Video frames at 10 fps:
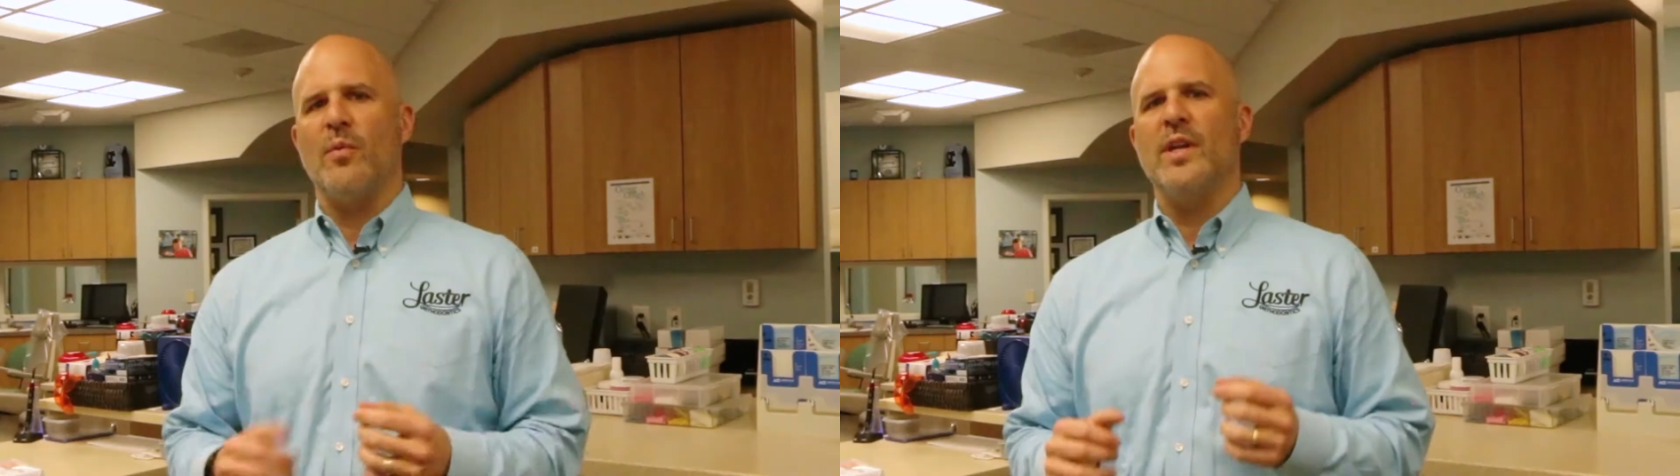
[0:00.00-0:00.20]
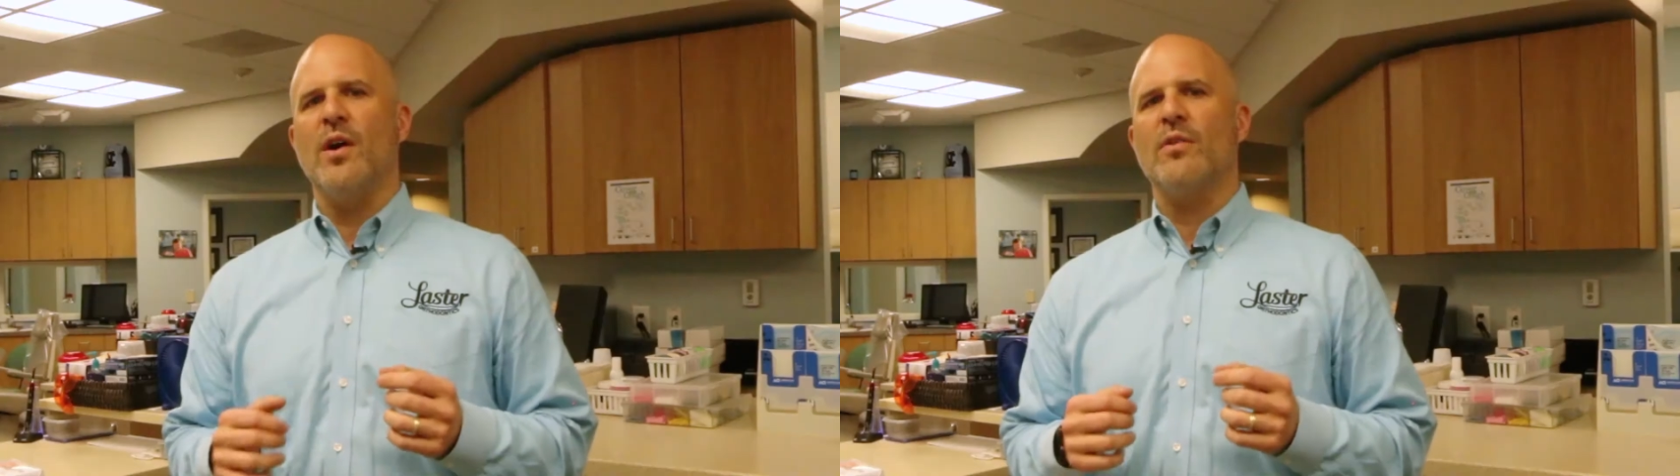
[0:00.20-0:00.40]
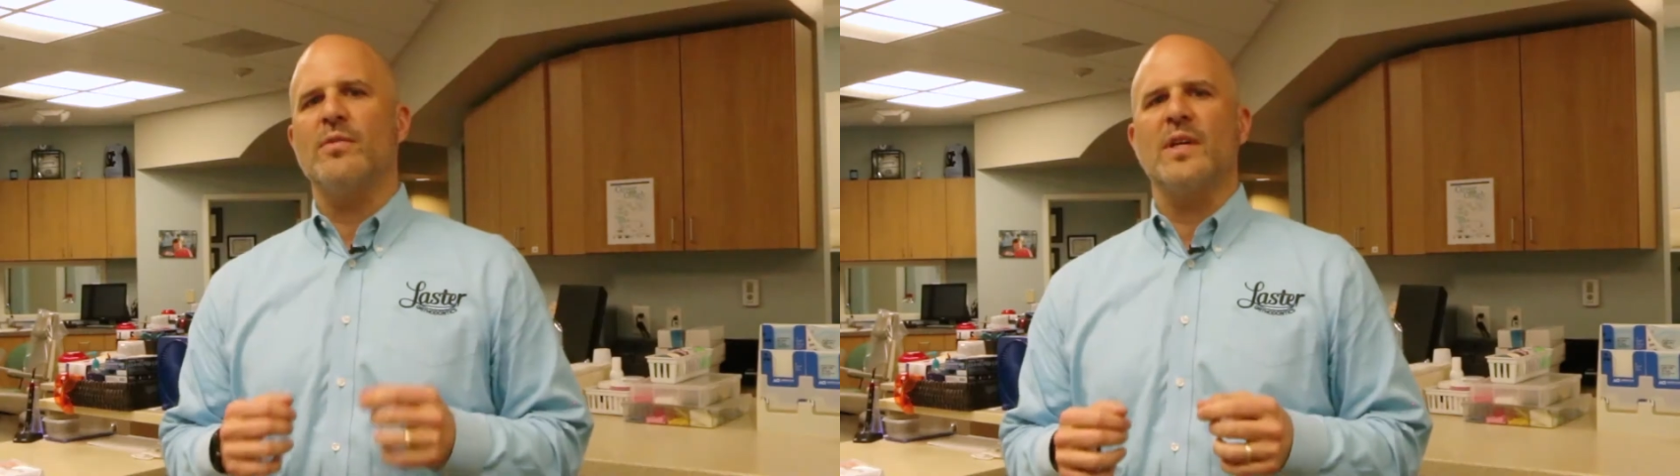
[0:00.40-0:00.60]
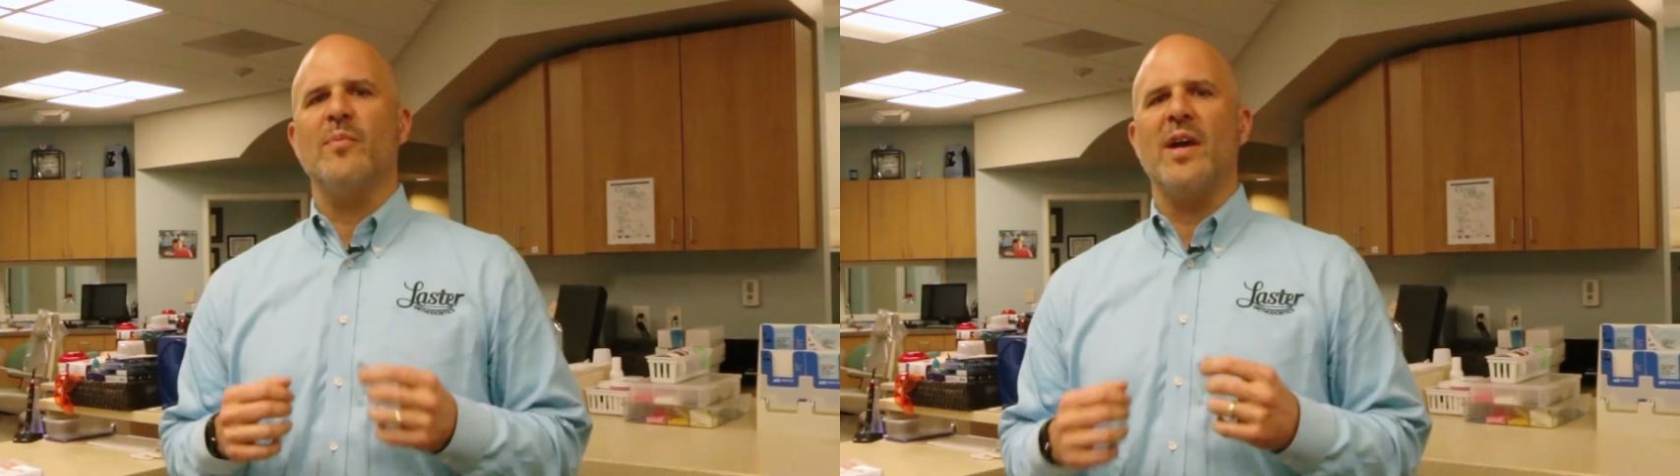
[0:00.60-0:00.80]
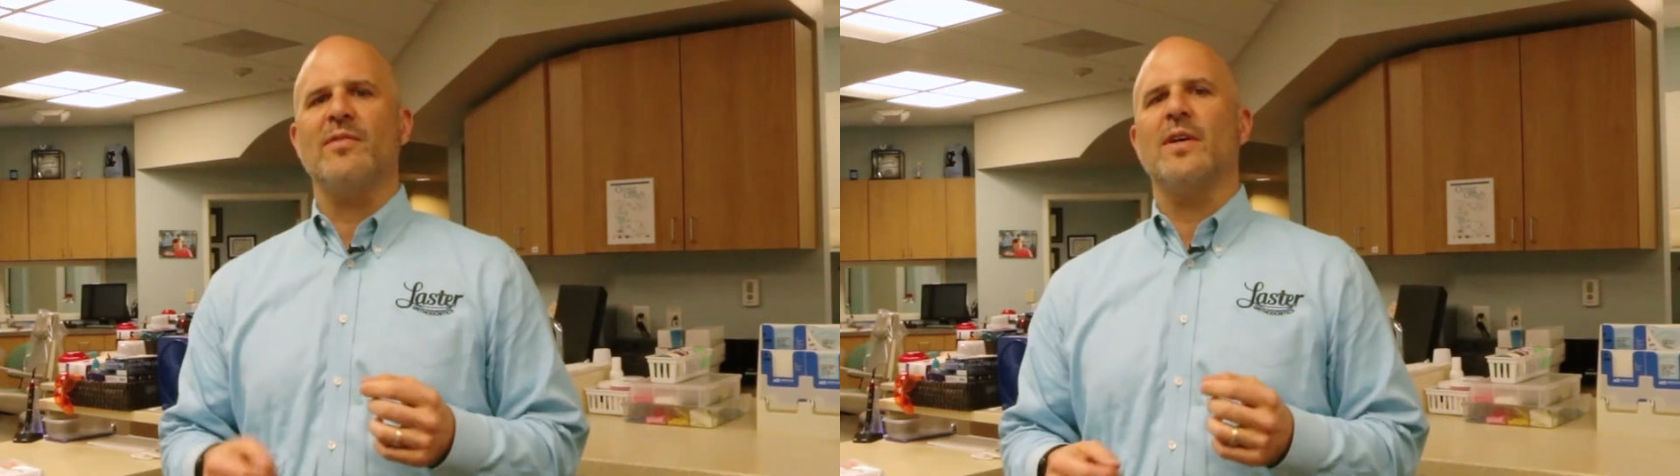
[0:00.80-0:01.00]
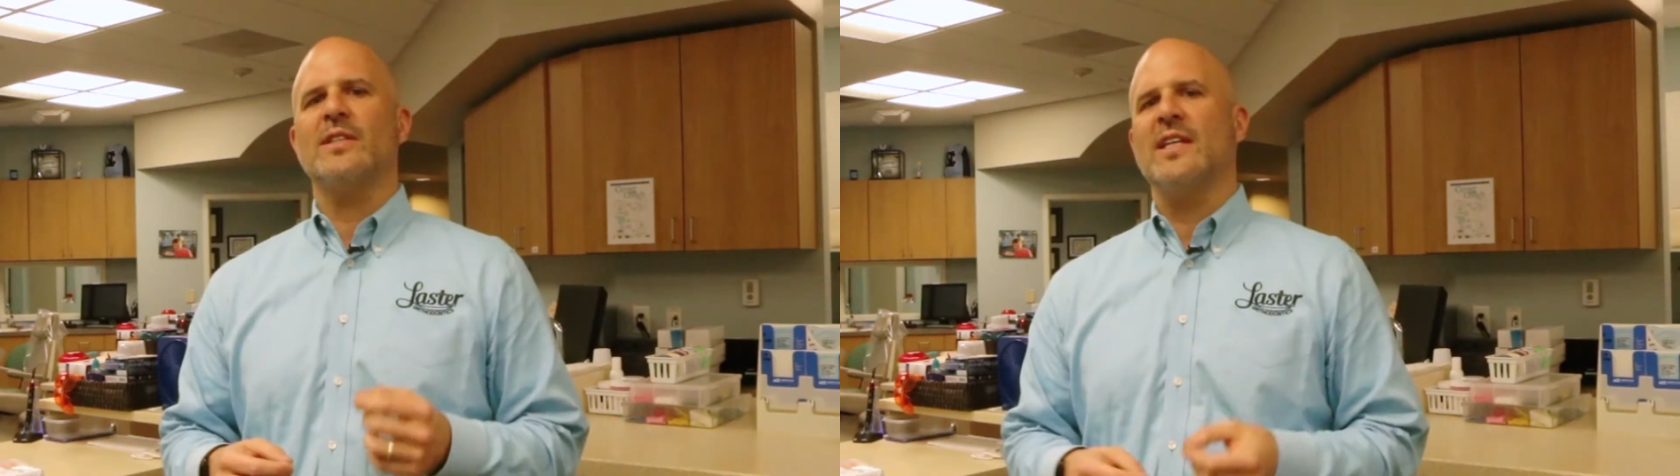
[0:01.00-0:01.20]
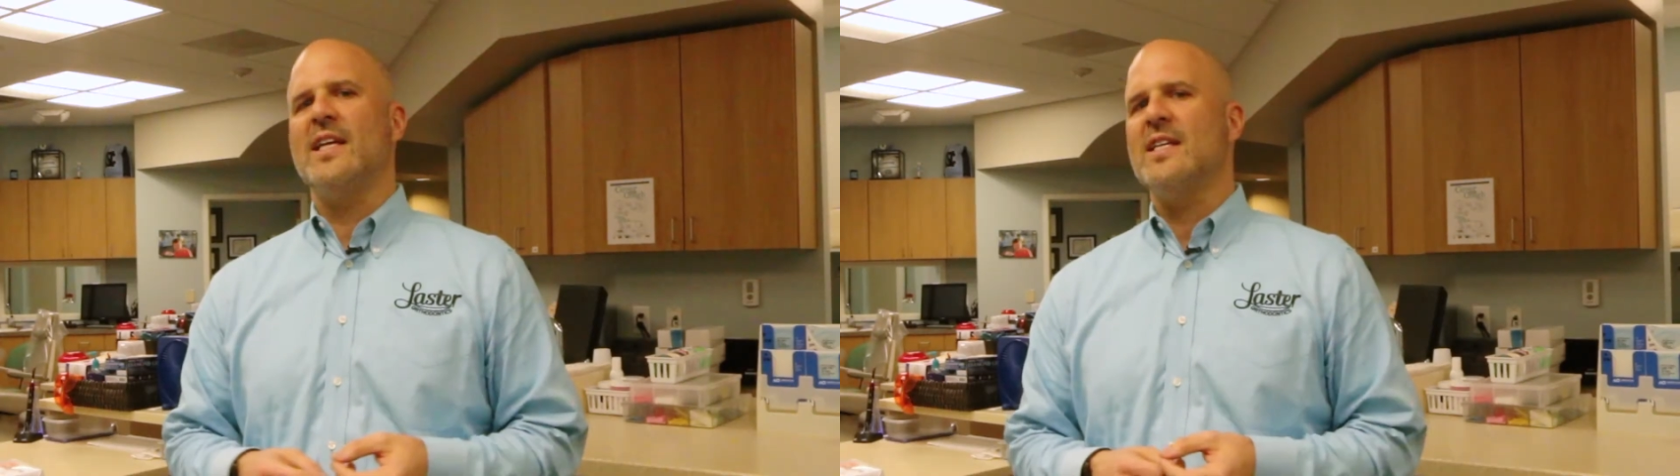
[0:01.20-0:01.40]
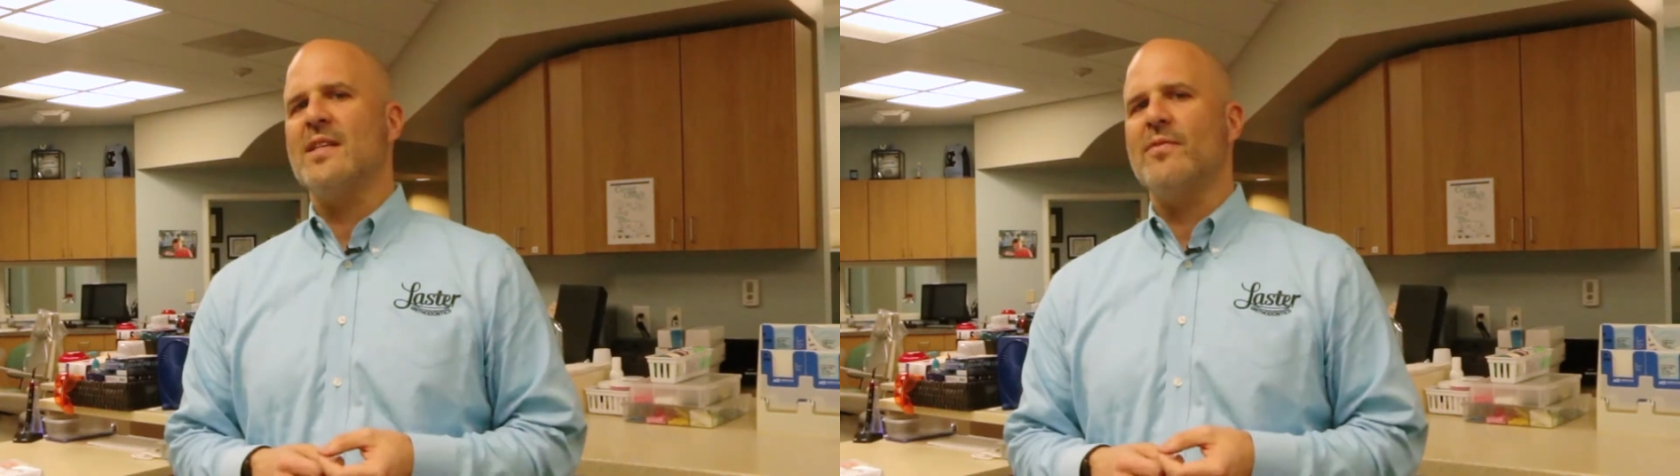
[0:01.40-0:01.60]
We know if we can make
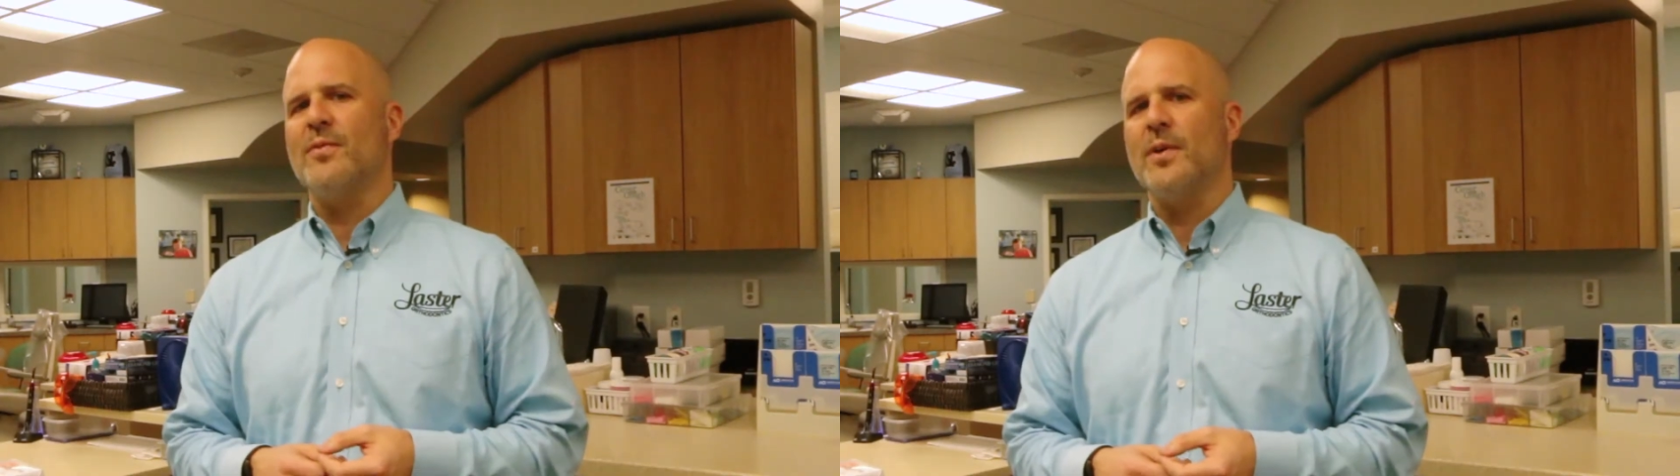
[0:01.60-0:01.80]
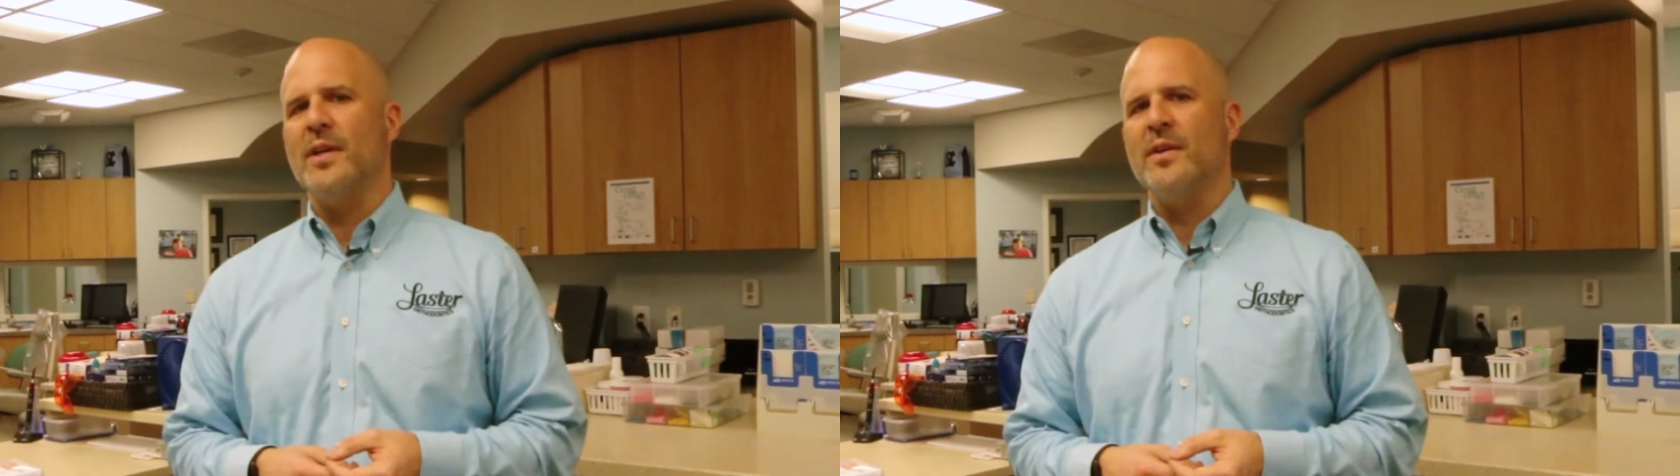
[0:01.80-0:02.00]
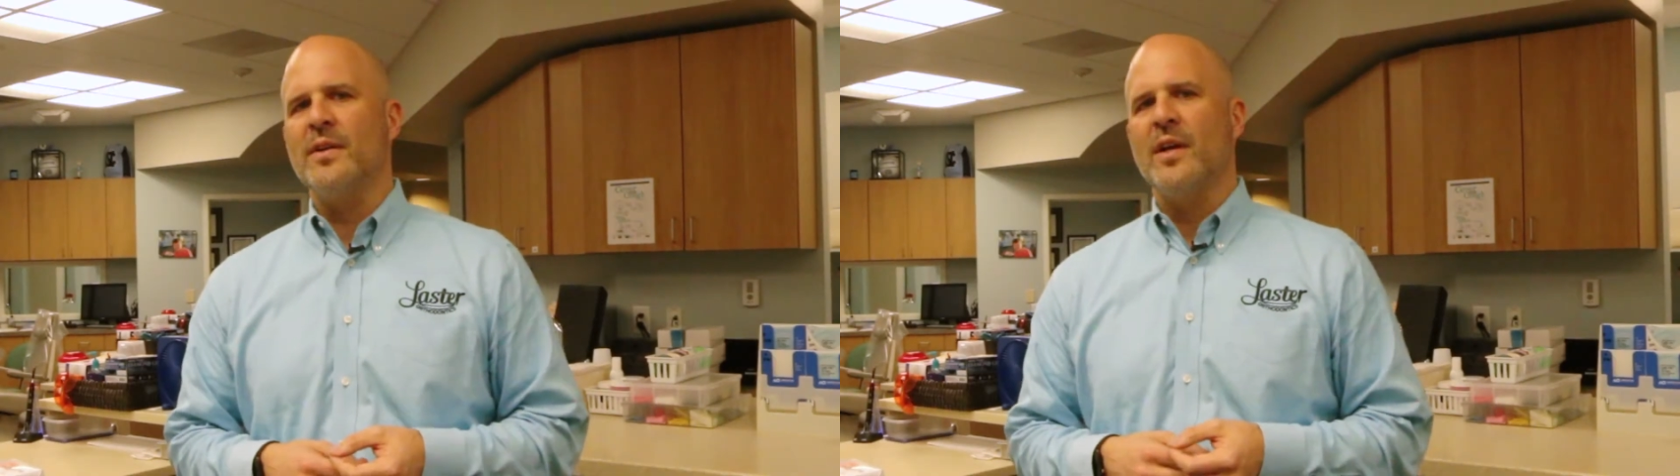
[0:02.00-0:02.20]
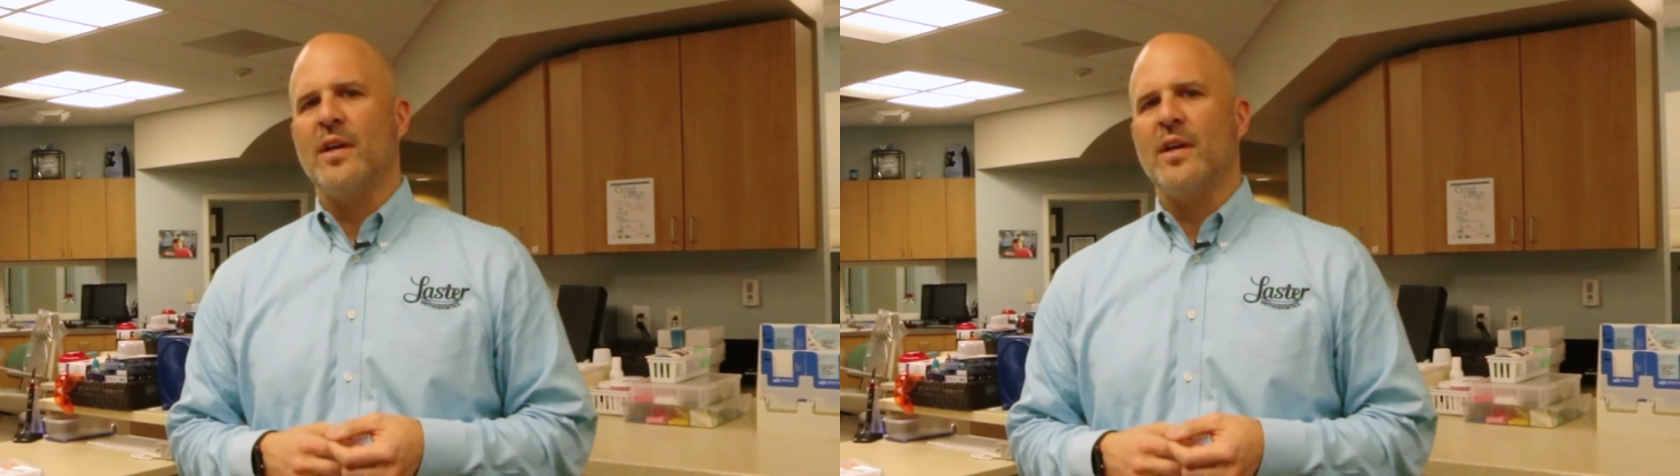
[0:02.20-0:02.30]
flossing easy for you,